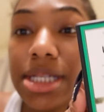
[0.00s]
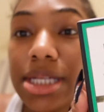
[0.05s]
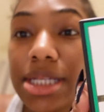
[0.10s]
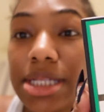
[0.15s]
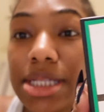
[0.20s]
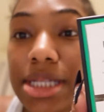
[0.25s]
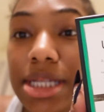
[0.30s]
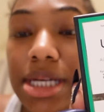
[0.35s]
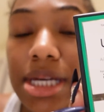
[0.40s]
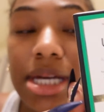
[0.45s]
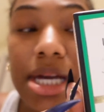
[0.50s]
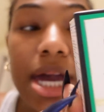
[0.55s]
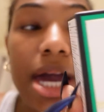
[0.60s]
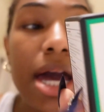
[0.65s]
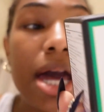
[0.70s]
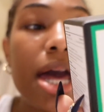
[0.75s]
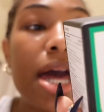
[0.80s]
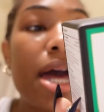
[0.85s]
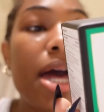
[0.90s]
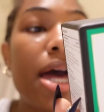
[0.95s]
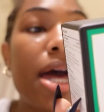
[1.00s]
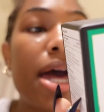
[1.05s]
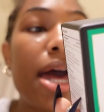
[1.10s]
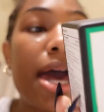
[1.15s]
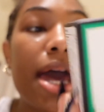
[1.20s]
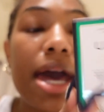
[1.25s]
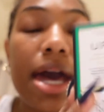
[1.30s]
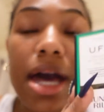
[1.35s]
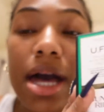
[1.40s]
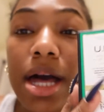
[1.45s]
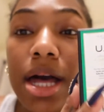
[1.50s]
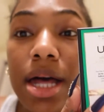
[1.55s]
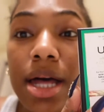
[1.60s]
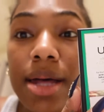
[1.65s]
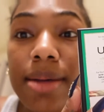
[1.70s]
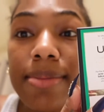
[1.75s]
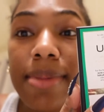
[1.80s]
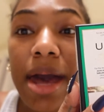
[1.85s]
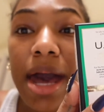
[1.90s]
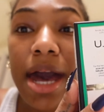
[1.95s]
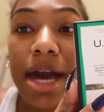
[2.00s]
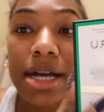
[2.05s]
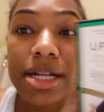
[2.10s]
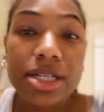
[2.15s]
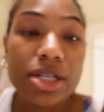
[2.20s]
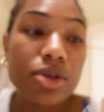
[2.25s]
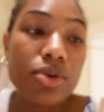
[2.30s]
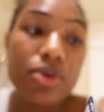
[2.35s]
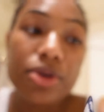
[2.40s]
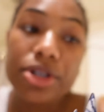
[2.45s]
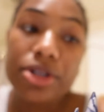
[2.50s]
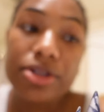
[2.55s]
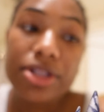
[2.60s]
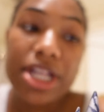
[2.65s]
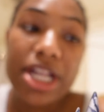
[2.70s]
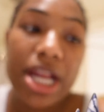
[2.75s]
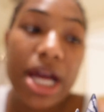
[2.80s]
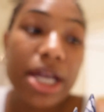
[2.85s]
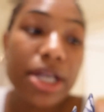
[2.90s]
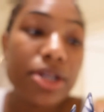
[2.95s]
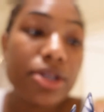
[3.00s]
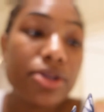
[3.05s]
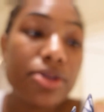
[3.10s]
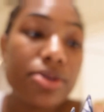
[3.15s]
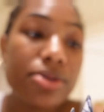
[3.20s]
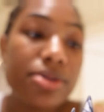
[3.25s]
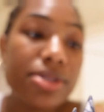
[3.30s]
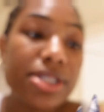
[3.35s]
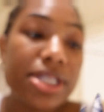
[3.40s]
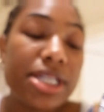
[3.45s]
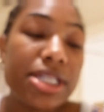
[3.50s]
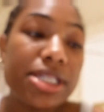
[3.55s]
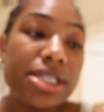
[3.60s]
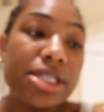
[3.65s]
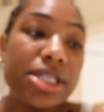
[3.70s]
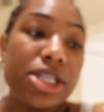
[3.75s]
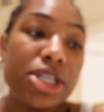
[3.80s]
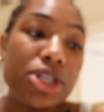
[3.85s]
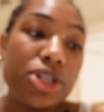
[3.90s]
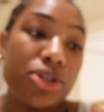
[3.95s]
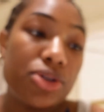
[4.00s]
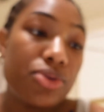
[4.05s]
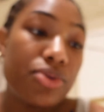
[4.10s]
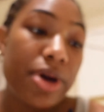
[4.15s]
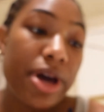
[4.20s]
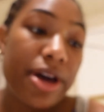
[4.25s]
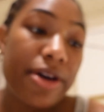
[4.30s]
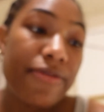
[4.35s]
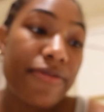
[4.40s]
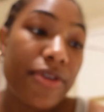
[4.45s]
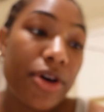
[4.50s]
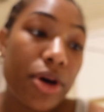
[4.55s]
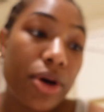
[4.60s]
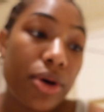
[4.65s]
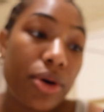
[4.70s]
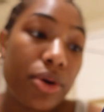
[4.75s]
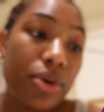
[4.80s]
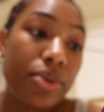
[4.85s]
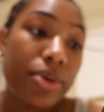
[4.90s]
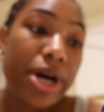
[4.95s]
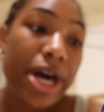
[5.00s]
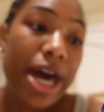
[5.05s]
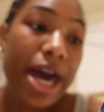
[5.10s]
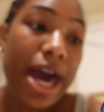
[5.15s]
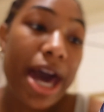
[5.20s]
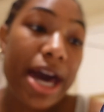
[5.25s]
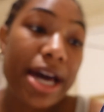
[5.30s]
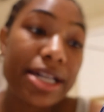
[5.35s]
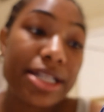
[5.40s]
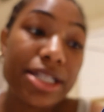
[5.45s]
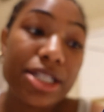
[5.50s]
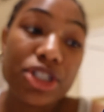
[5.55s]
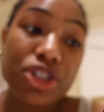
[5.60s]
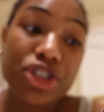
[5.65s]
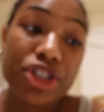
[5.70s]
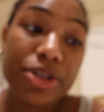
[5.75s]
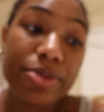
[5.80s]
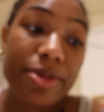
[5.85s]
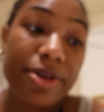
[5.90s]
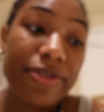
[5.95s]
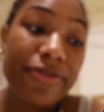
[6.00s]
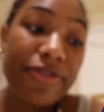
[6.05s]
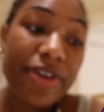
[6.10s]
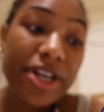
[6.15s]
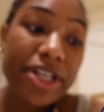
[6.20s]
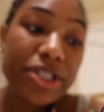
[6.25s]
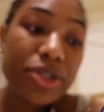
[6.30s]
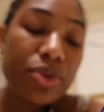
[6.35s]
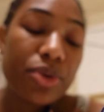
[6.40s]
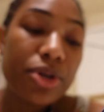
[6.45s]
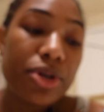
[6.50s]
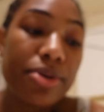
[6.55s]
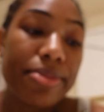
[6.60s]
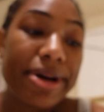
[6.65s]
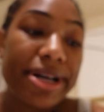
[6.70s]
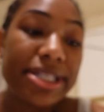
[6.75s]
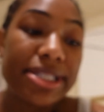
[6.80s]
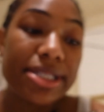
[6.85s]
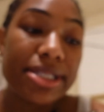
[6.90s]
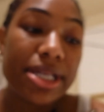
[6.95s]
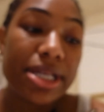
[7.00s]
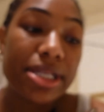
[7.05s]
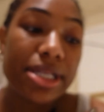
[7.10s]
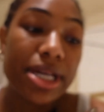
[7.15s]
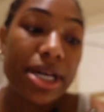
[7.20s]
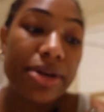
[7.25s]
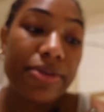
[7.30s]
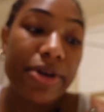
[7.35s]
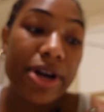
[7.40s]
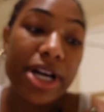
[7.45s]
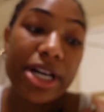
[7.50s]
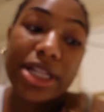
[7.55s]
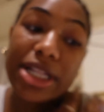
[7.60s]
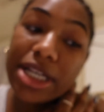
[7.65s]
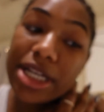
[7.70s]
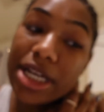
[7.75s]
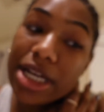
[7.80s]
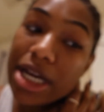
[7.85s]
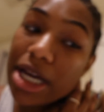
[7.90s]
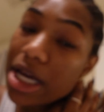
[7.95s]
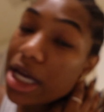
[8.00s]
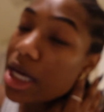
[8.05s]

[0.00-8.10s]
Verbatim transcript: is the acne oil that I use. It's the UFO Acne Treatment Face Oil by Sunday Riley.